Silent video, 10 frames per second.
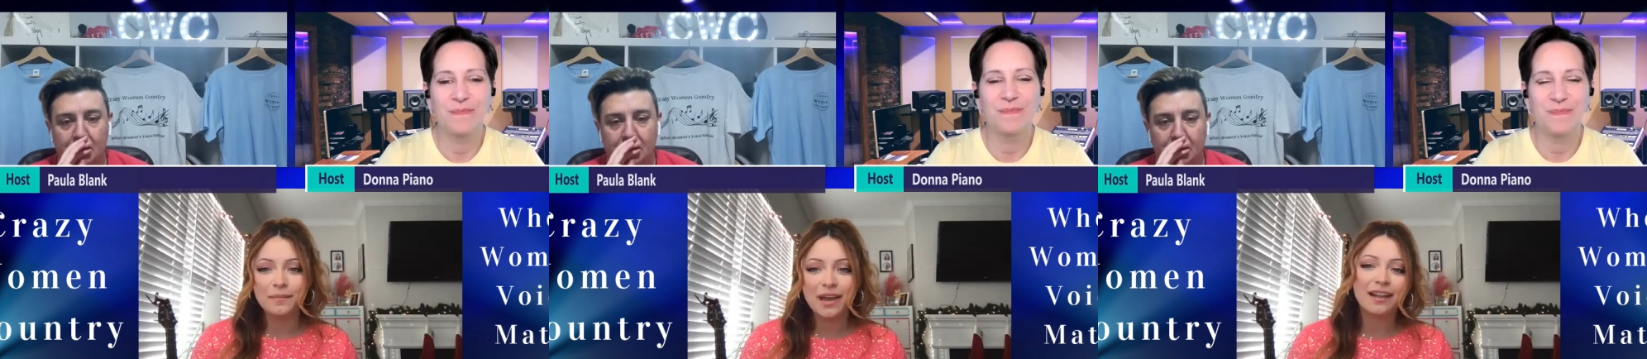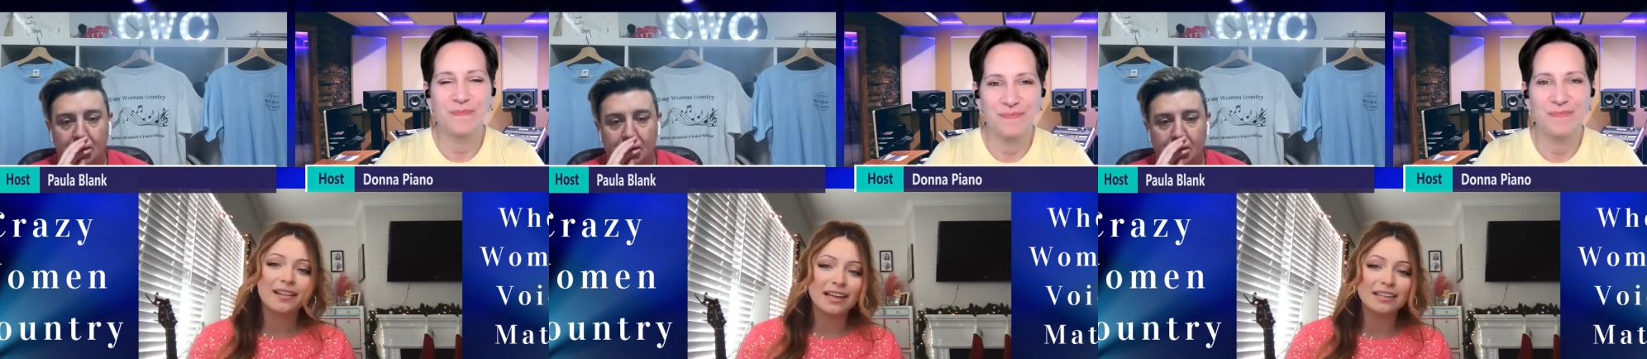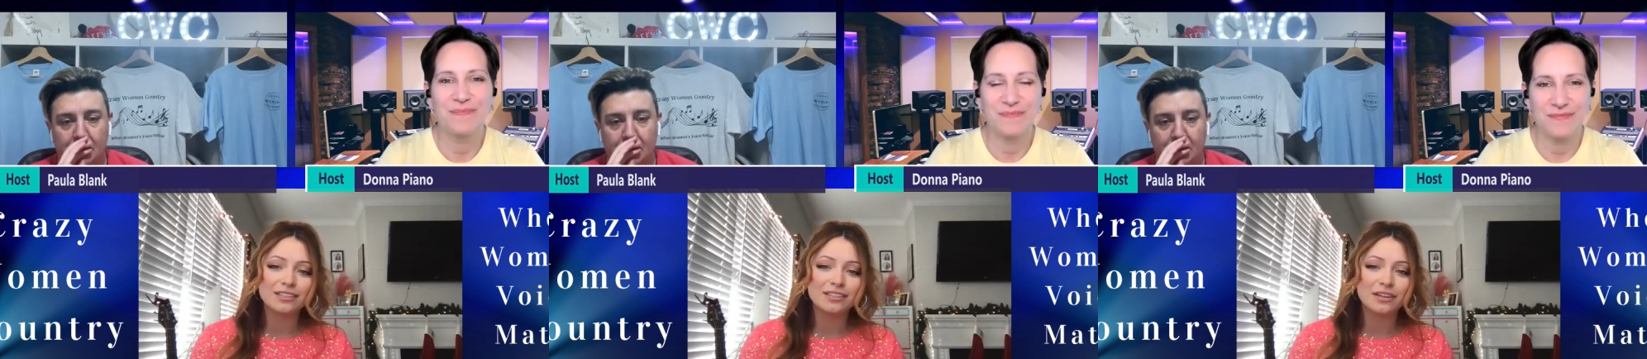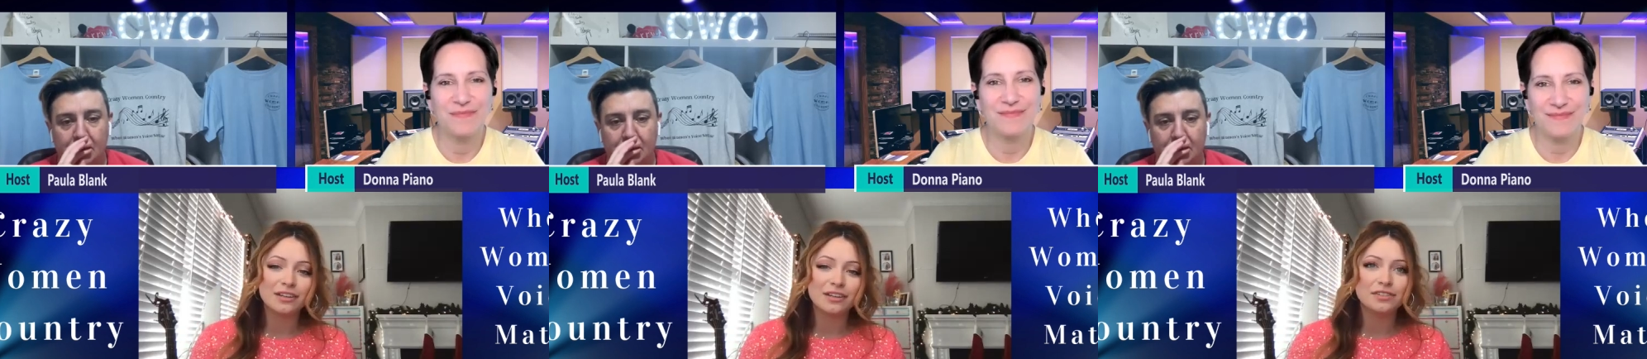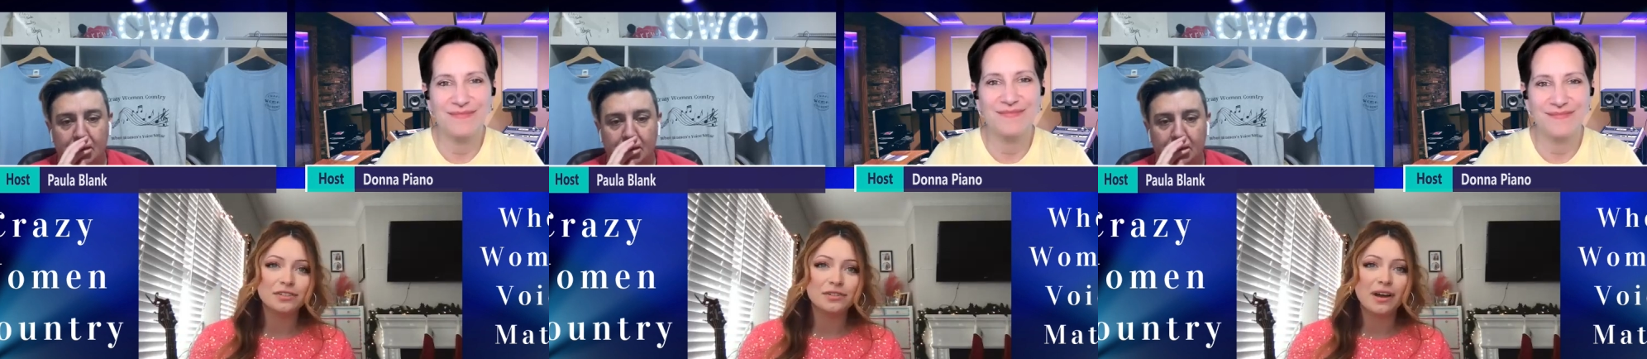Speaker 1: man, that's so
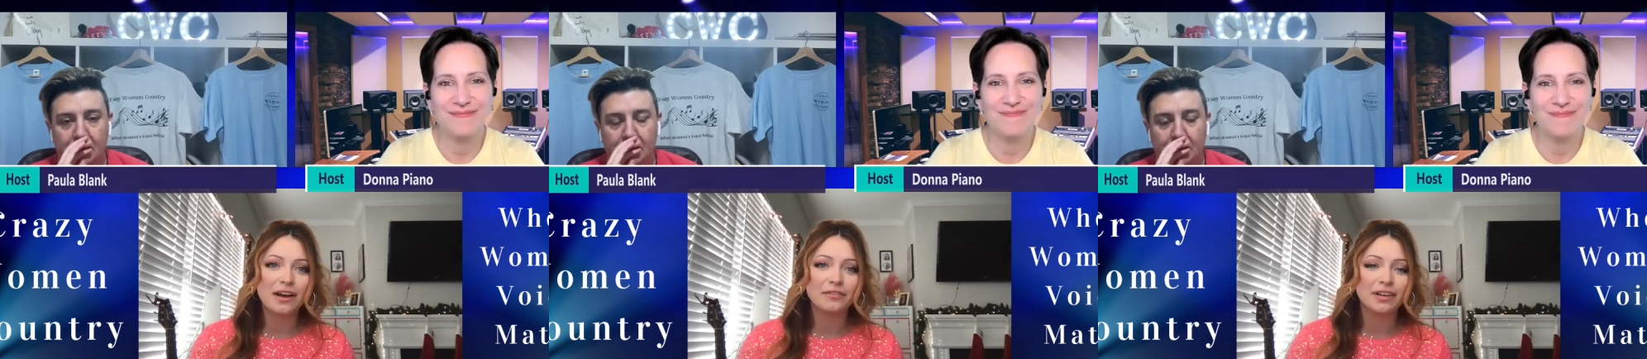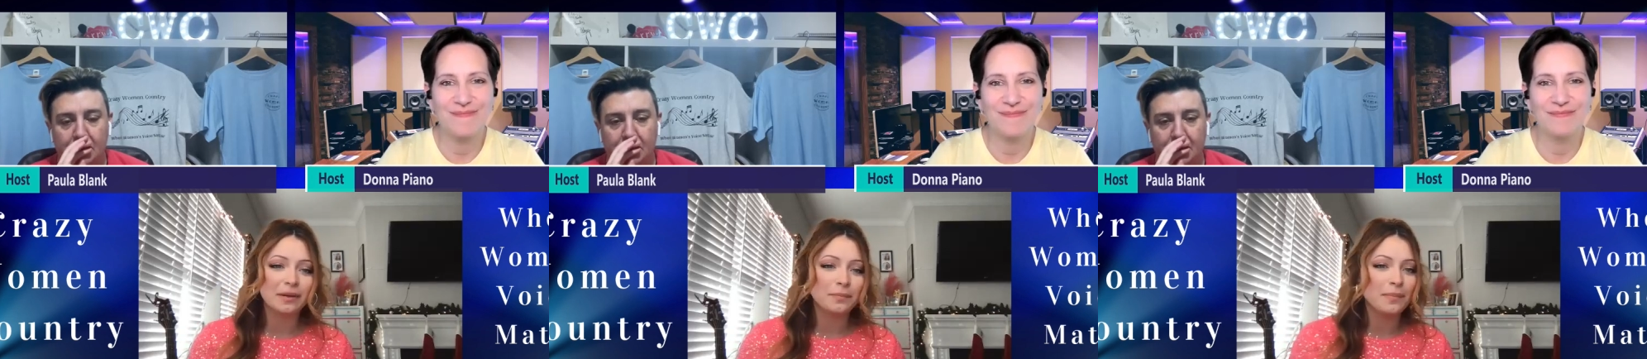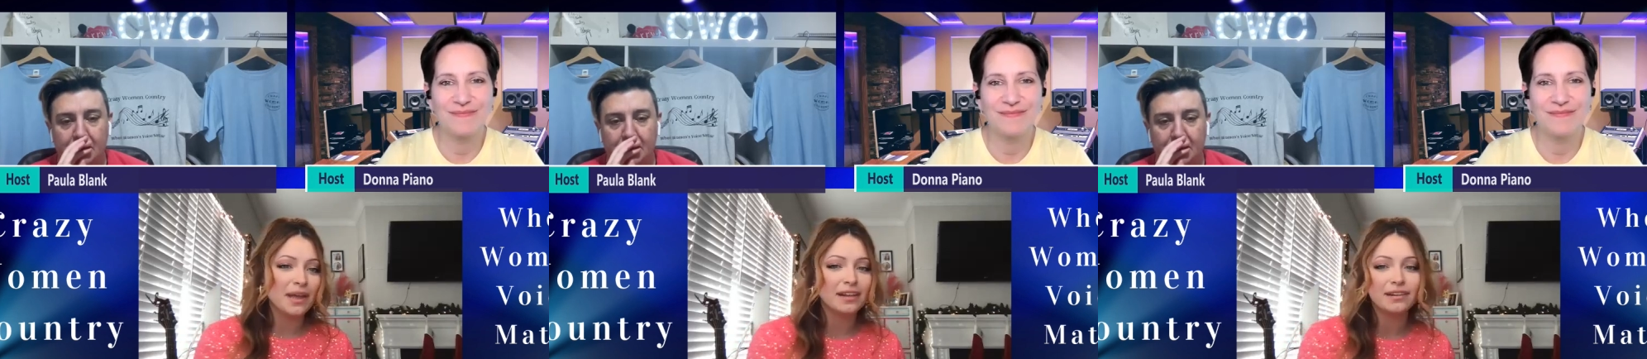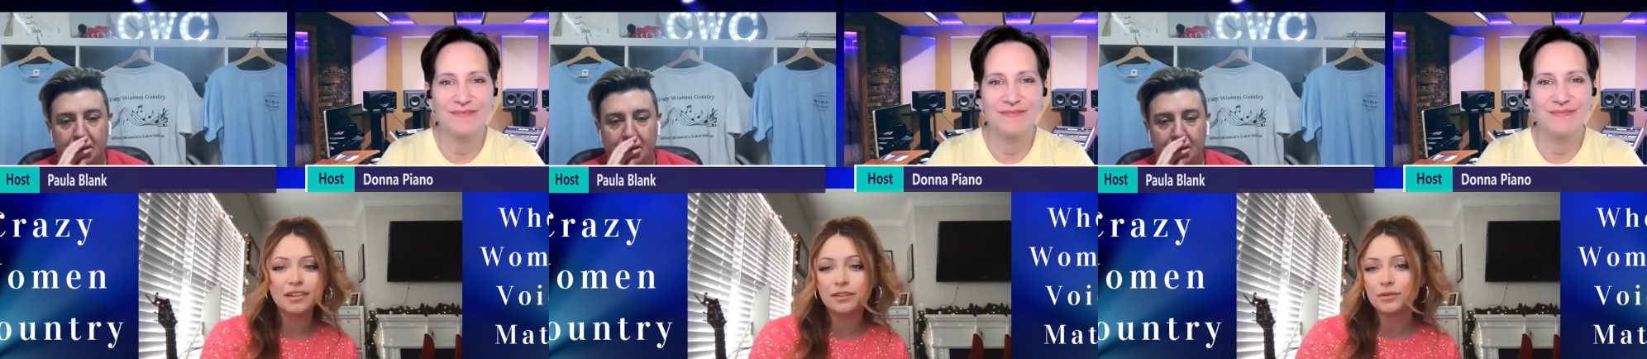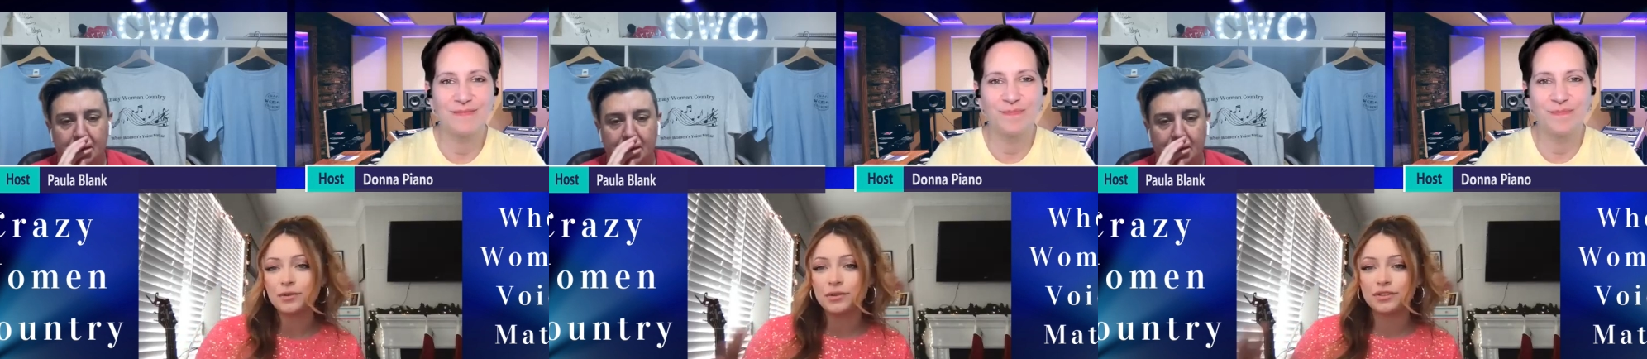tough to have like
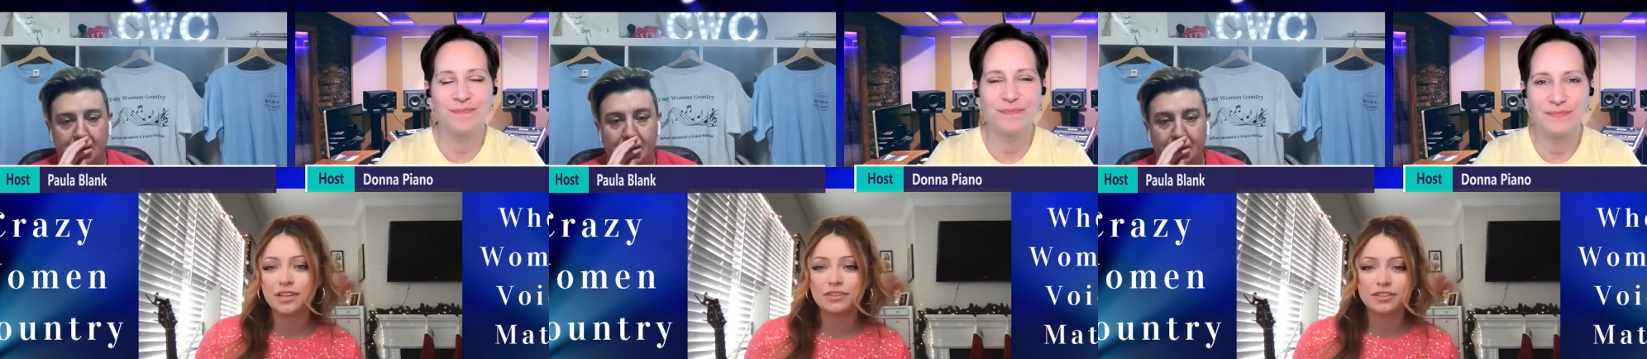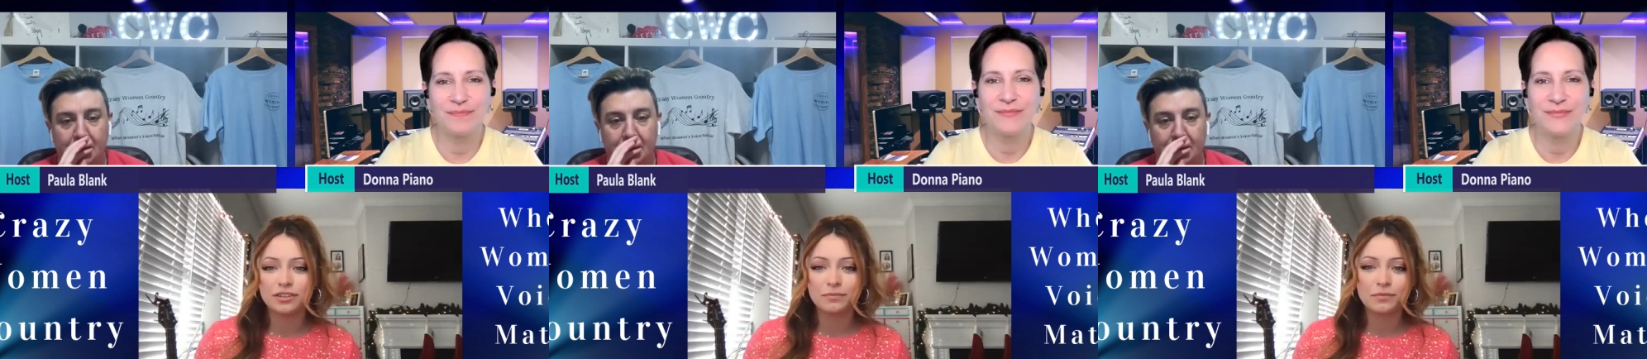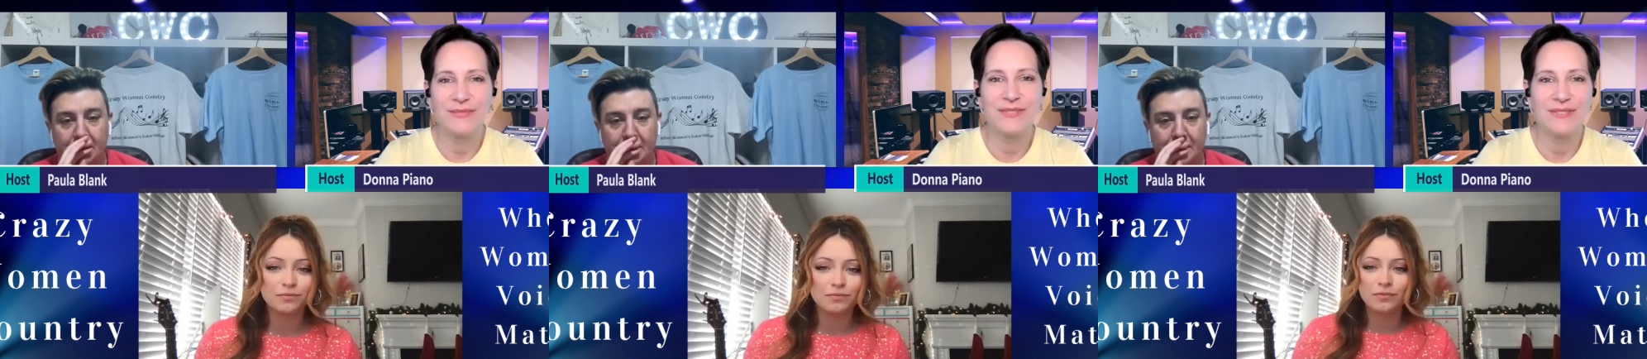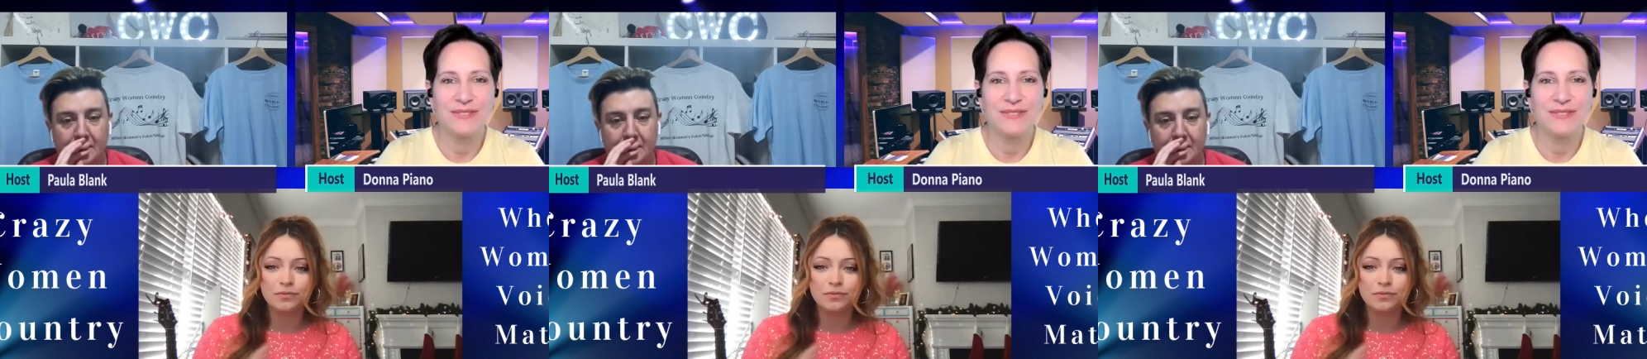been through such a